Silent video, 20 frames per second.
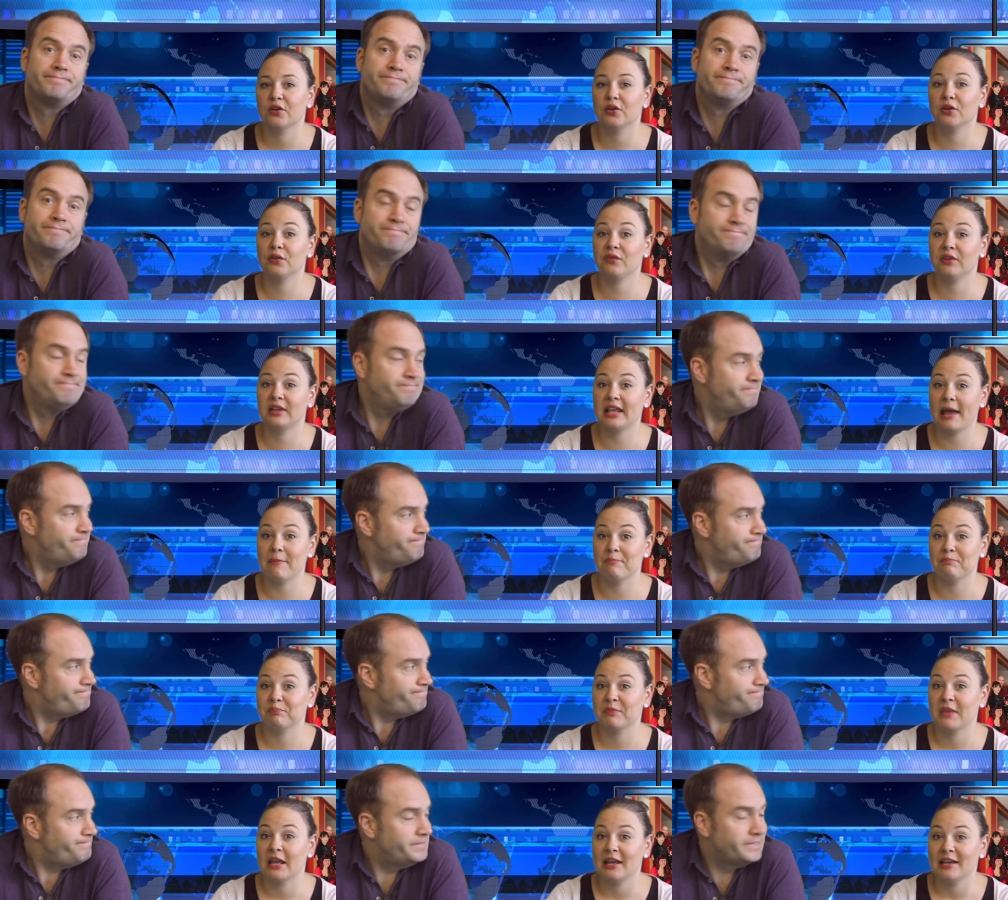Speaker 1: Good for
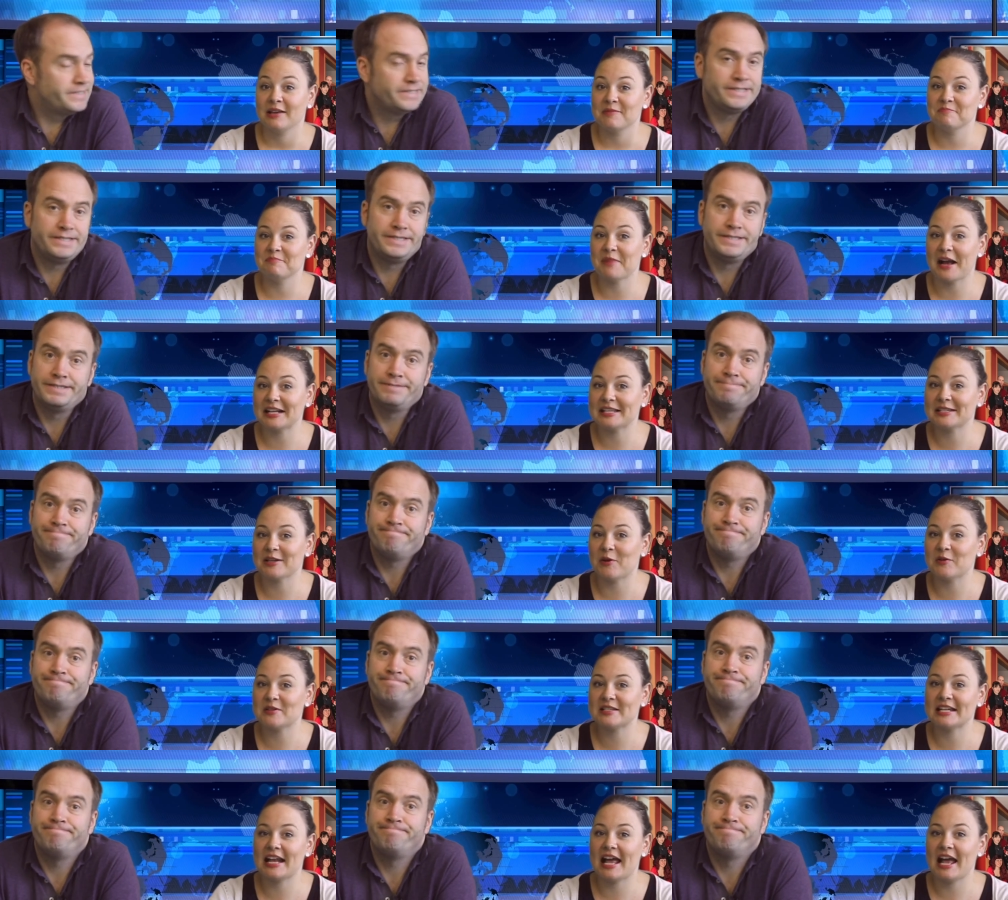them. Back to
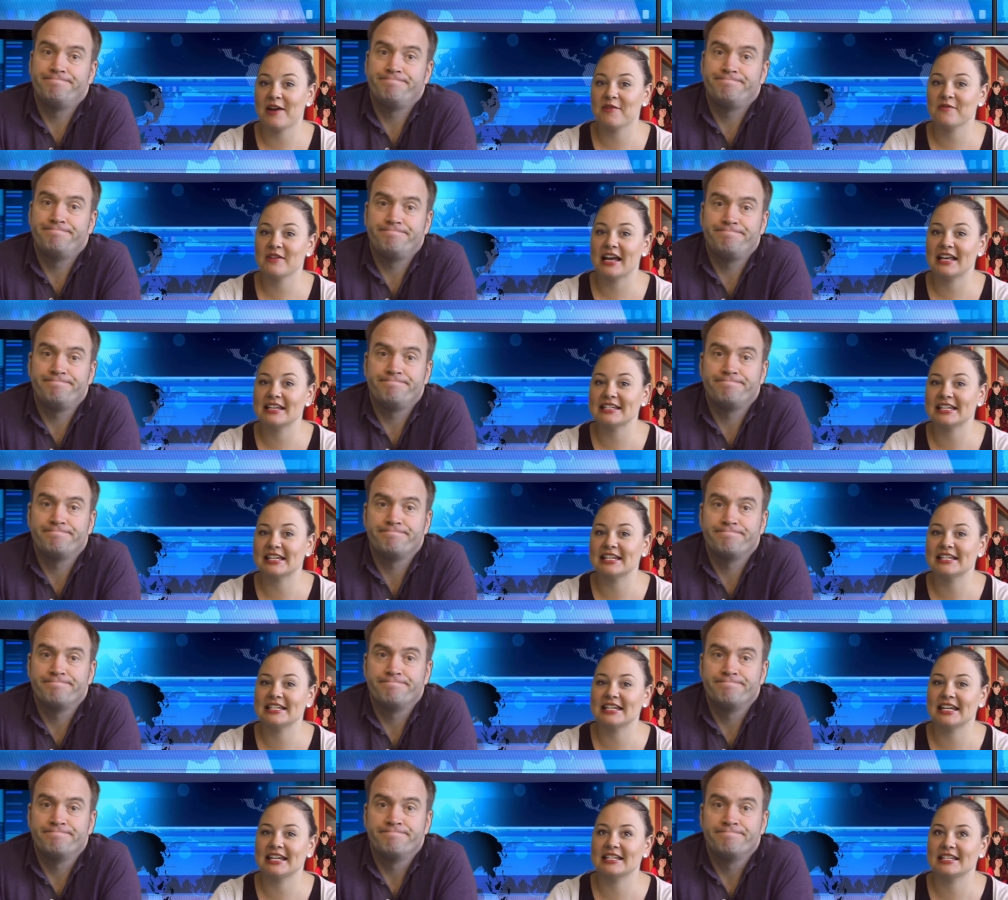Oz now, and
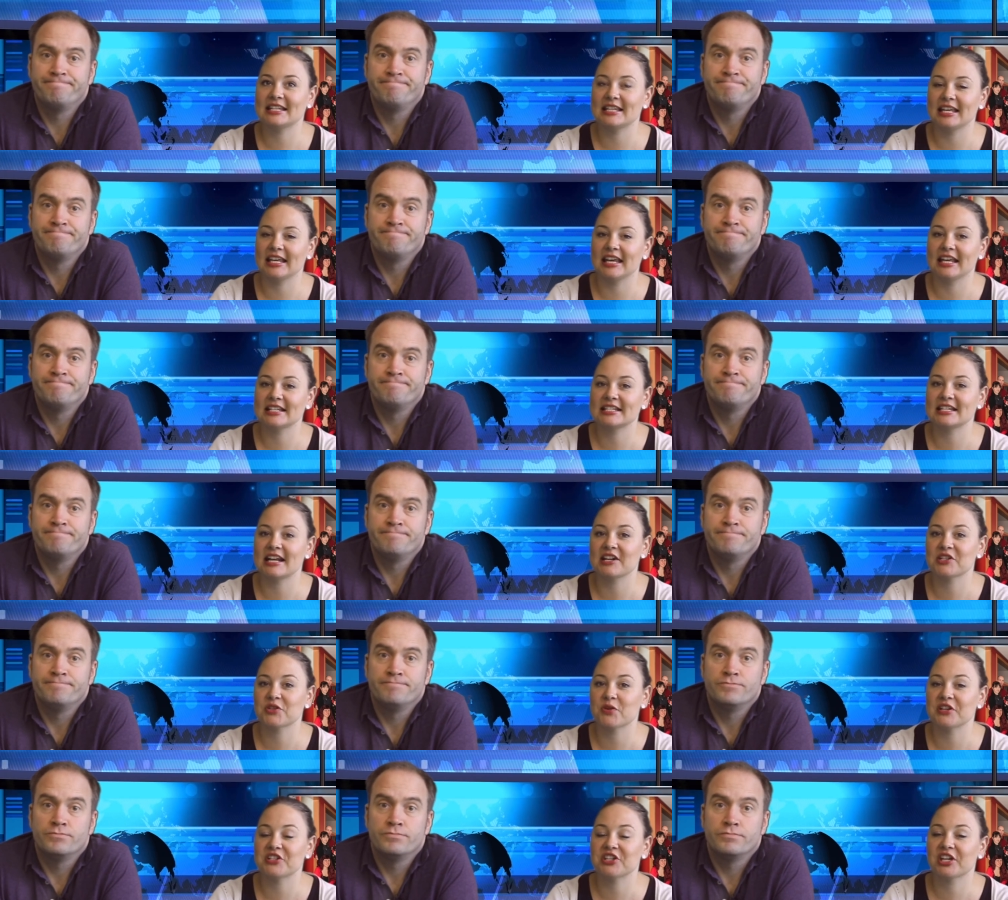indeed to the
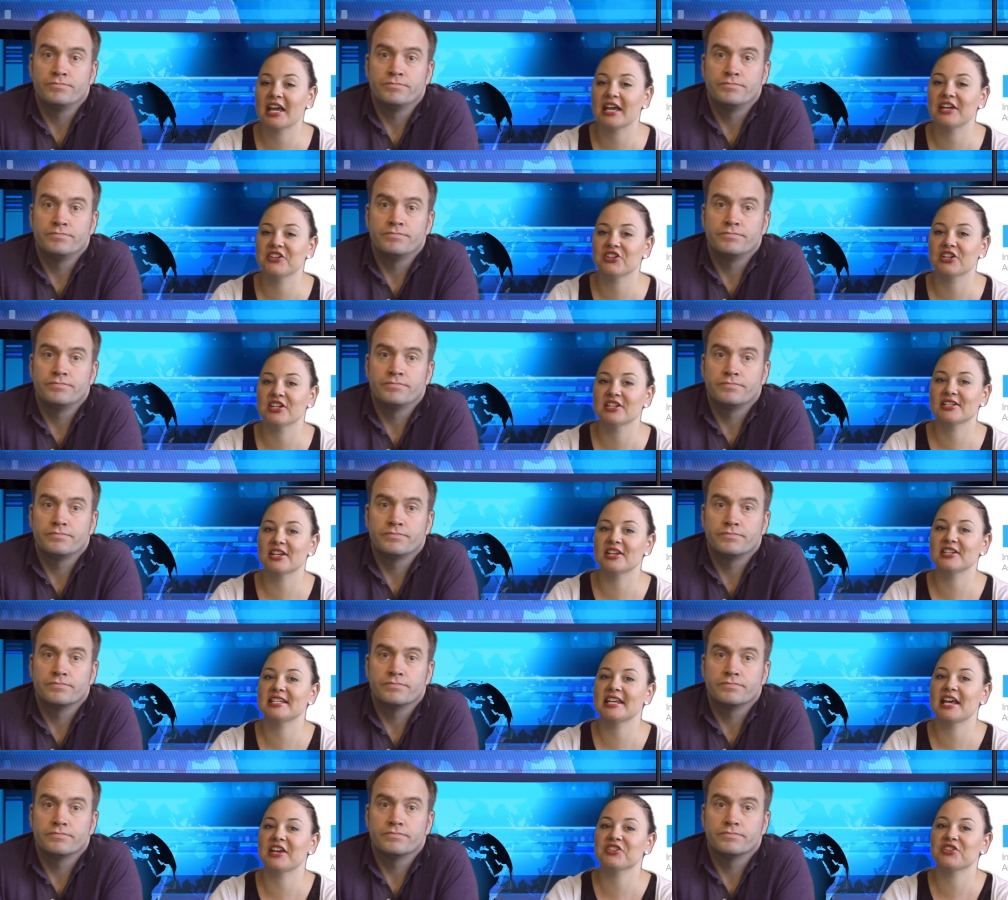International Education
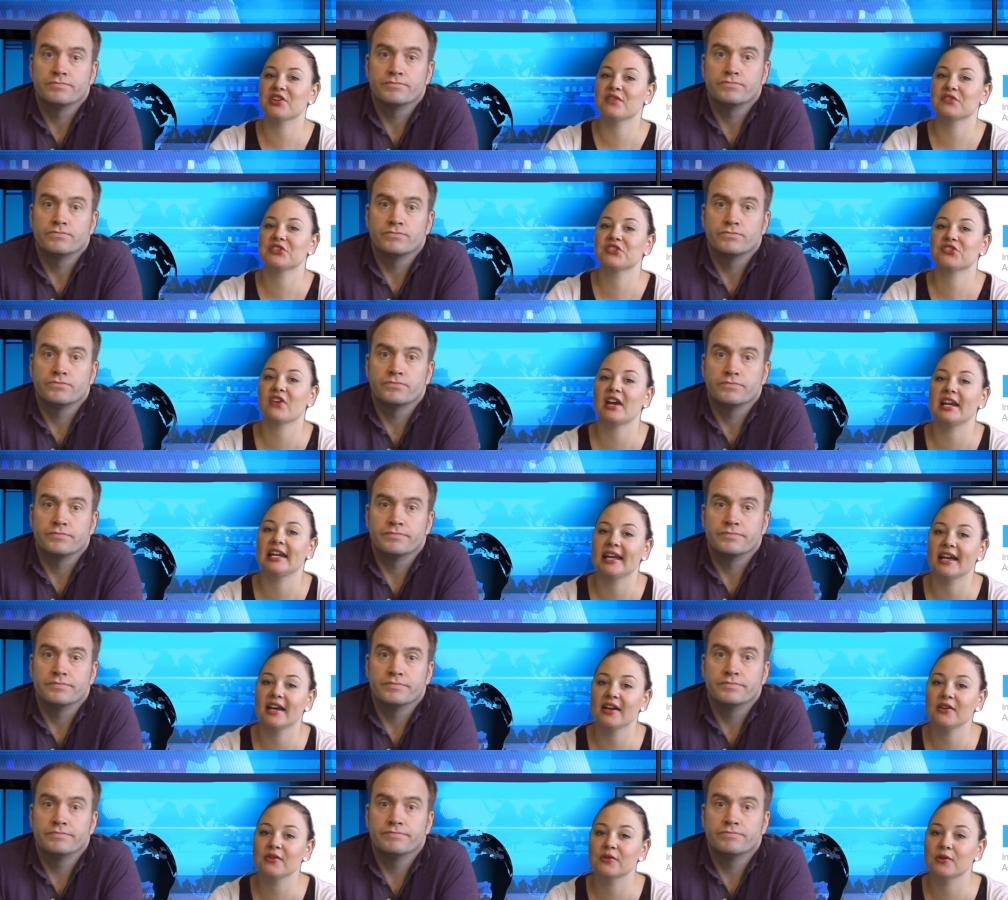Association of
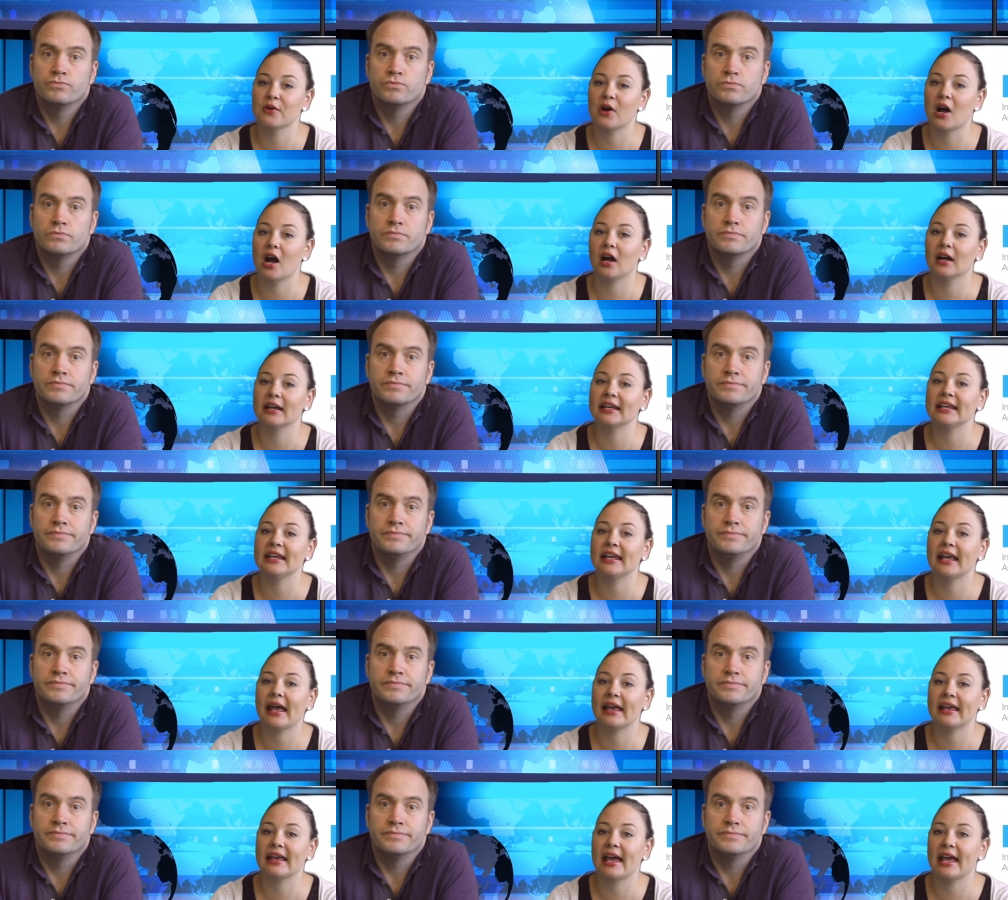Australia, or
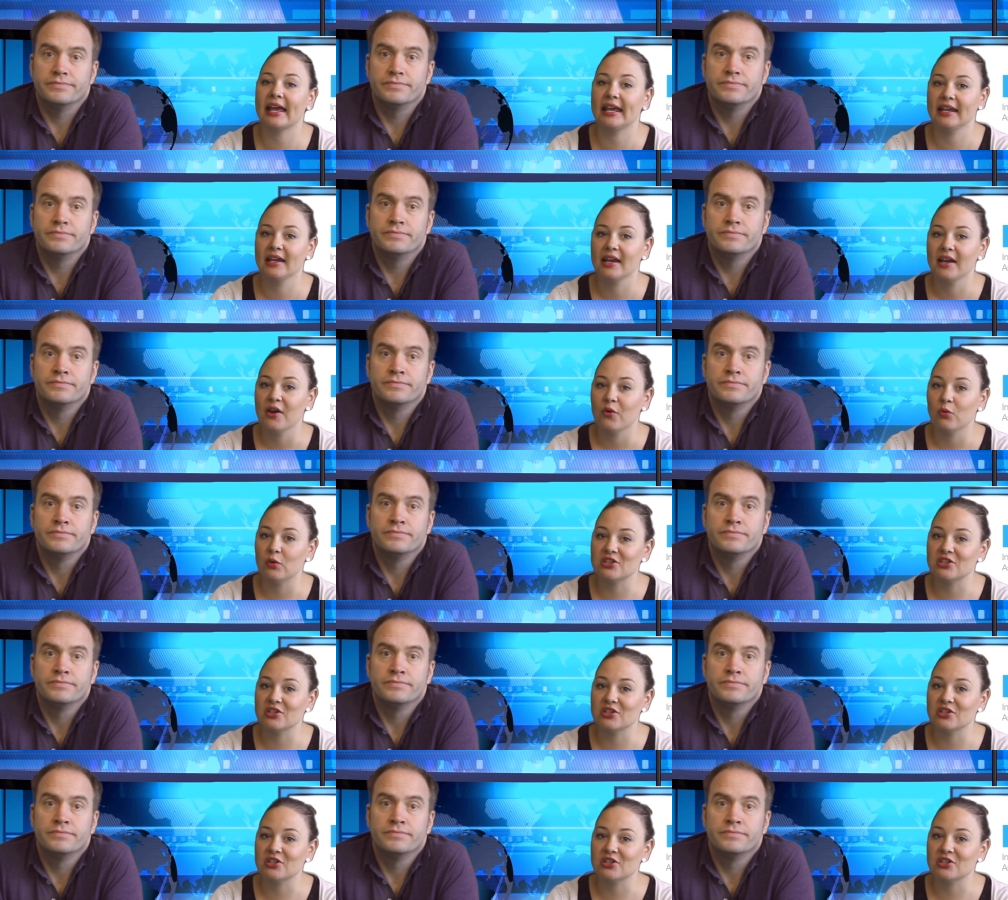IEAA,